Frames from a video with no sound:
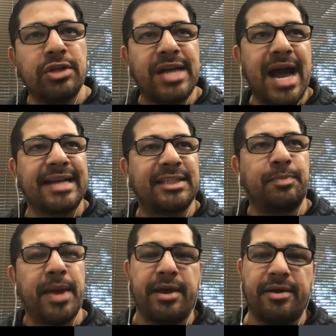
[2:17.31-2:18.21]

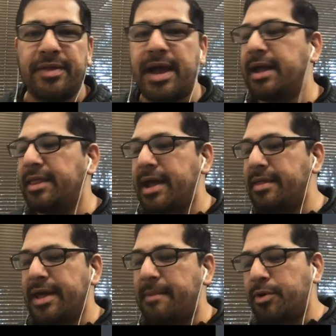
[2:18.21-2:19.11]
taxpayer,
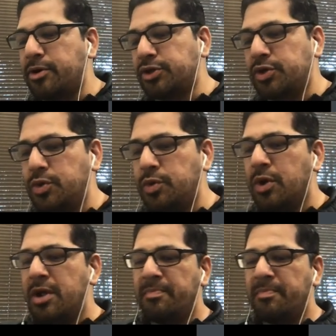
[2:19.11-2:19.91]
that person who